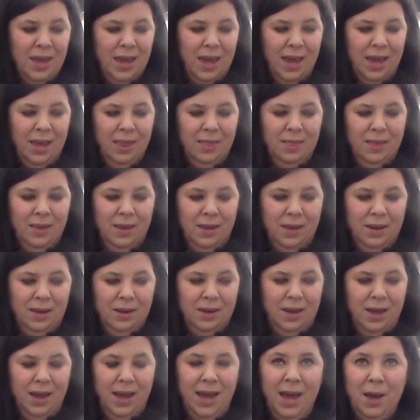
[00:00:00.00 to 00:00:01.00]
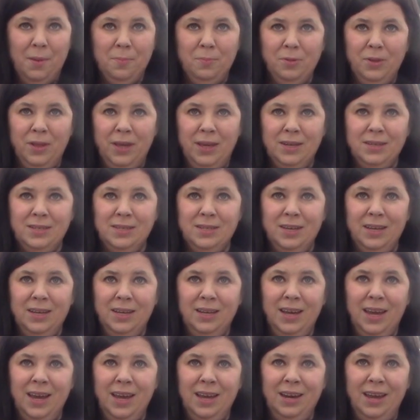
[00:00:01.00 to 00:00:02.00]
and then at
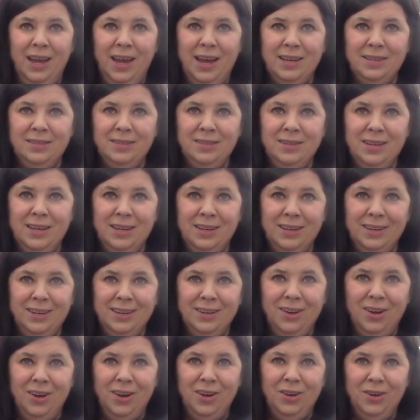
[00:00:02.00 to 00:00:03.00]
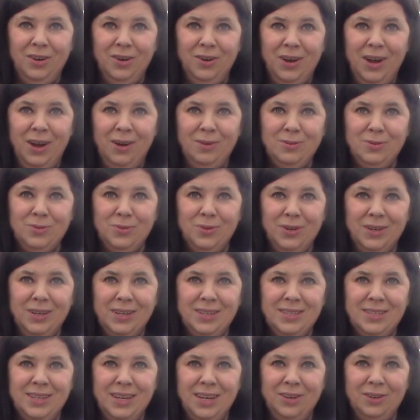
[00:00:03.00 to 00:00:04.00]
planting and as needed on your outdoor
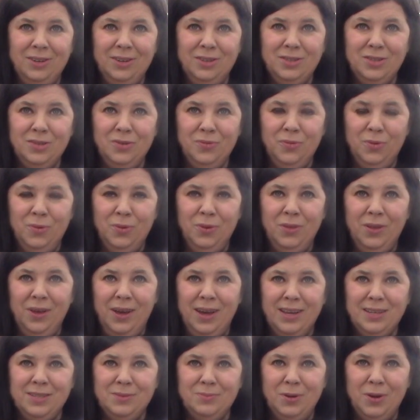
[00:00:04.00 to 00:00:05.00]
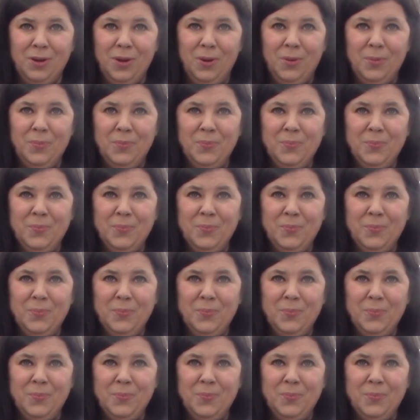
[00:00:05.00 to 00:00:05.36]
containers for the Osmocote.